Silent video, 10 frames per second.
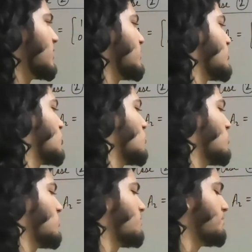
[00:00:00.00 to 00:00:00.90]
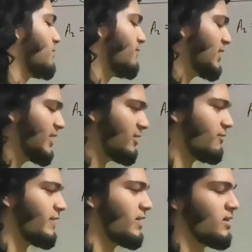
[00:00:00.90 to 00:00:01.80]
So we need to
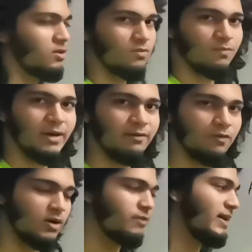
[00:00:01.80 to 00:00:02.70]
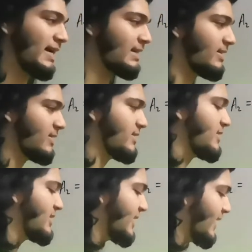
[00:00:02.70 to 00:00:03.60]
figure out by what factor does it
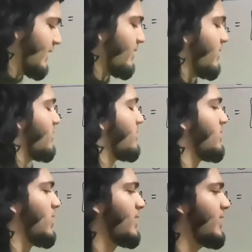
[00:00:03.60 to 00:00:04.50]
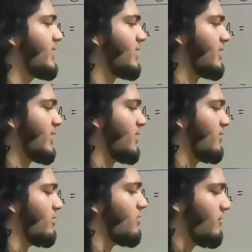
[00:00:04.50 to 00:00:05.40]
scale that area,
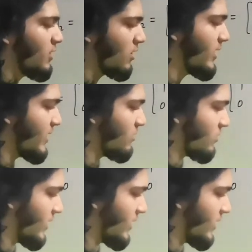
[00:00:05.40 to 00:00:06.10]
and we already know